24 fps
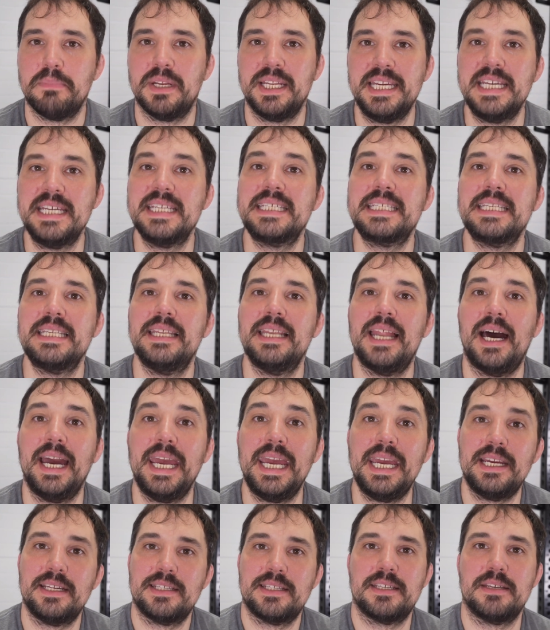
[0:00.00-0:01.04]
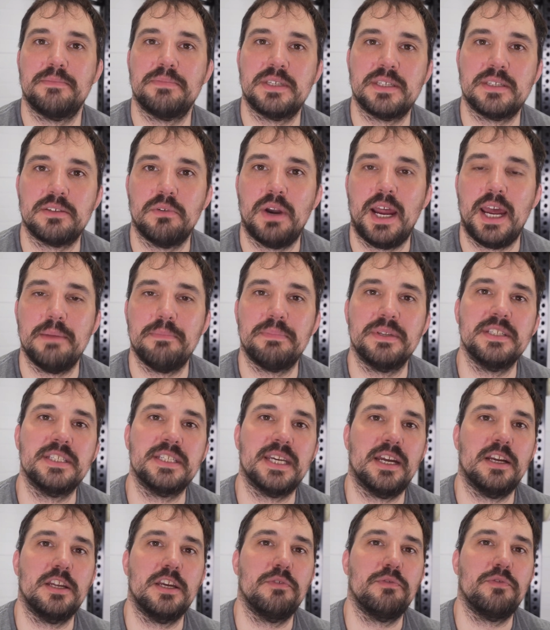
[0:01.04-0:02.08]
Please like, subscribe and
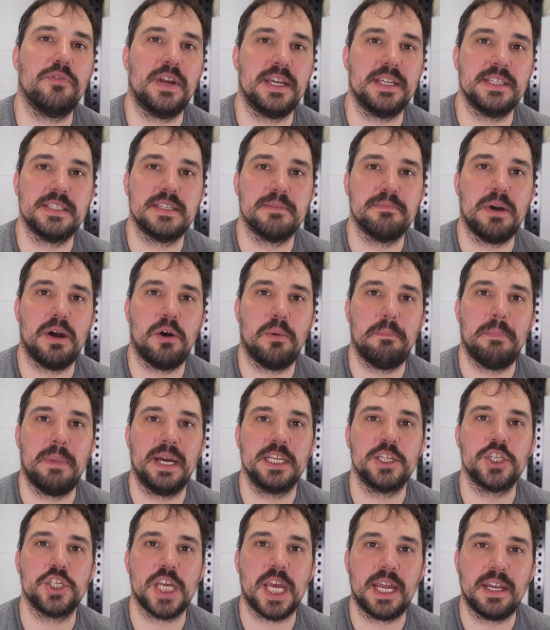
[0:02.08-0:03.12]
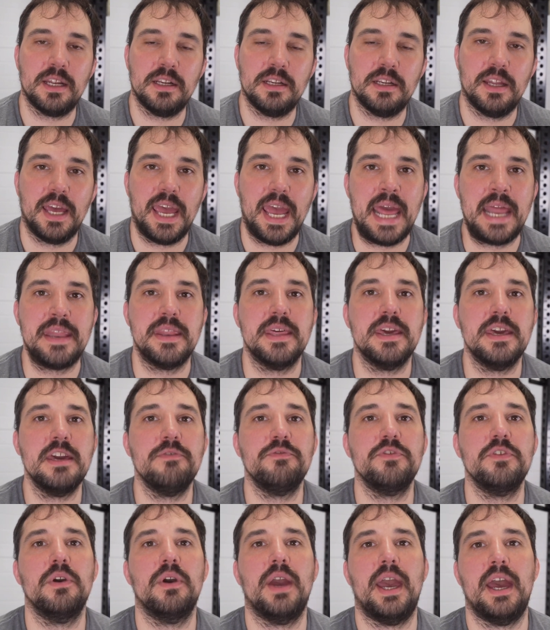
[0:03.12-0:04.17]
tell your friends about my channel, and
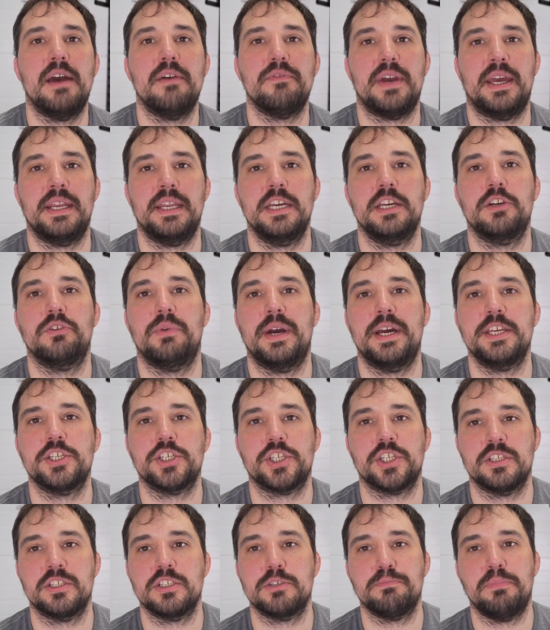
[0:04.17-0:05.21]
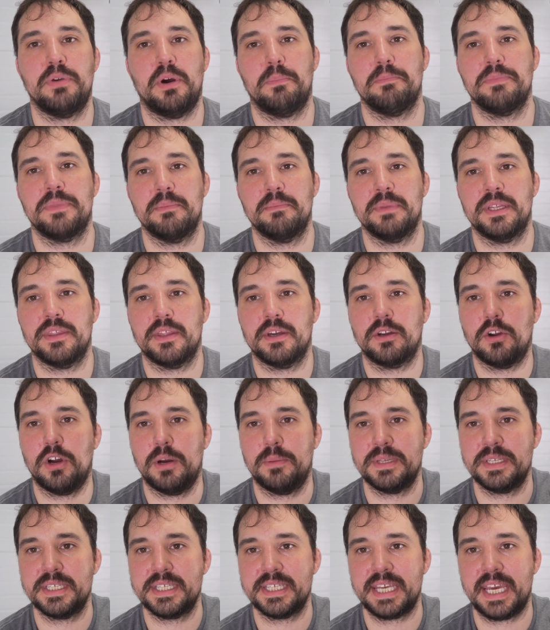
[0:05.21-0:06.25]
if you have any questions, pop them in the
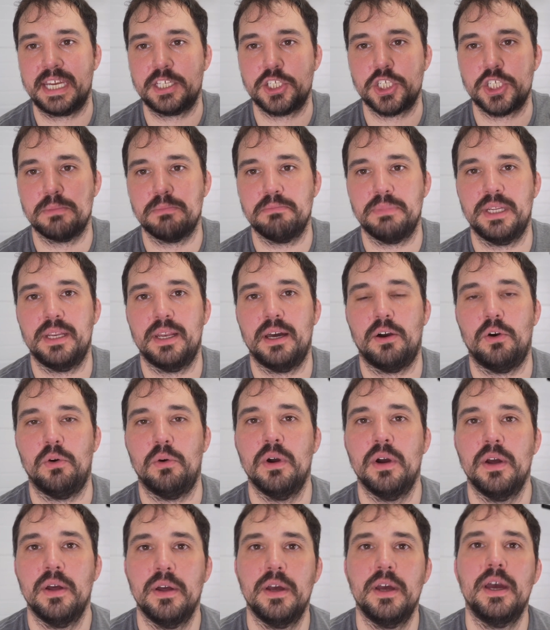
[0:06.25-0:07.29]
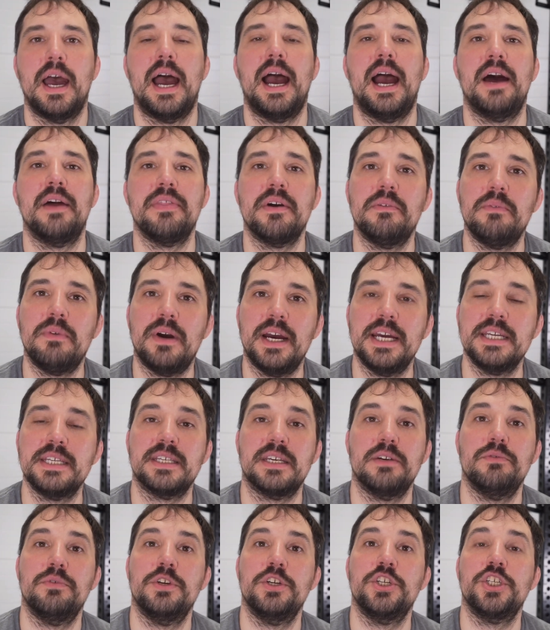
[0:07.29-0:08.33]
comment section below. Otherwise,
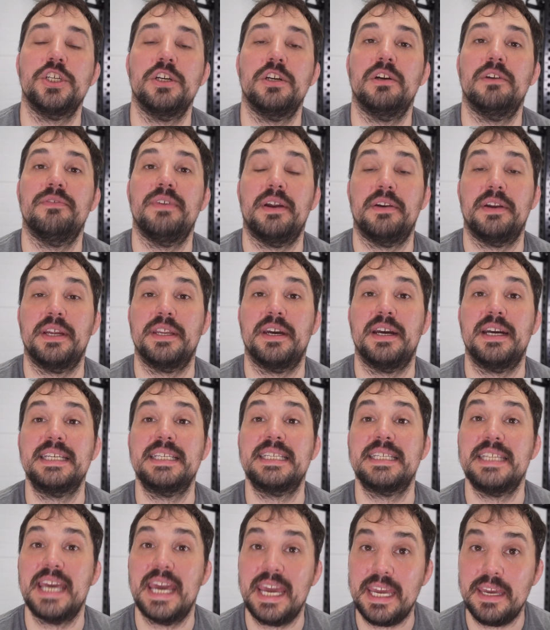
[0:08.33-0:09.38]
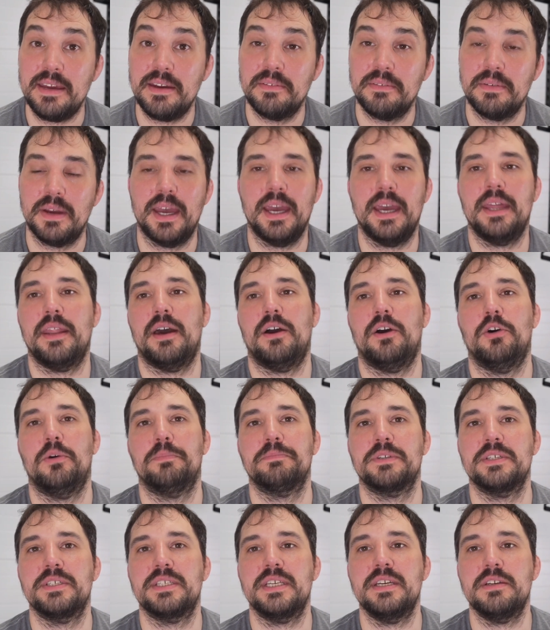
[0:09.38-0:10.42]
I wish you a very nice day and I hope
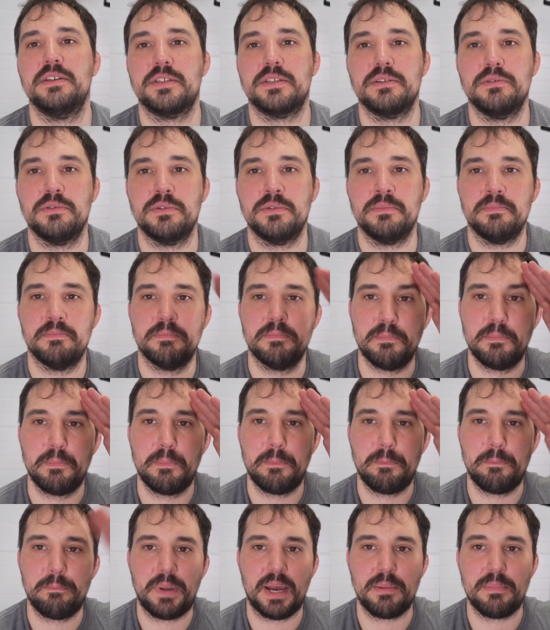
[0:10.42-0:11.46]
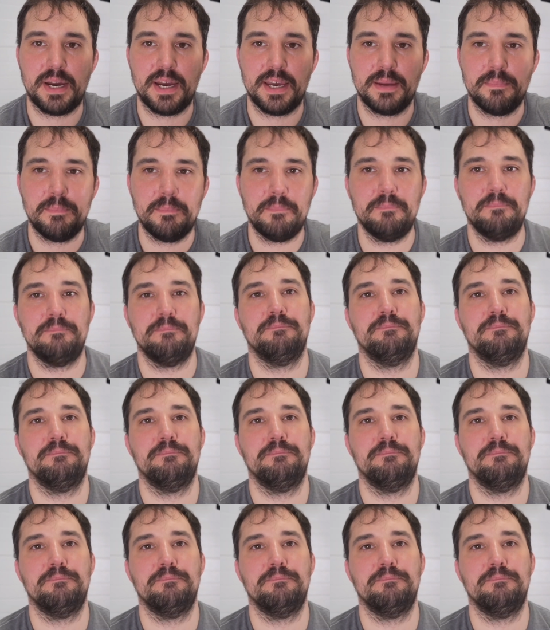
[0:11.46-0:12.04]
to see you soon. Bye bye.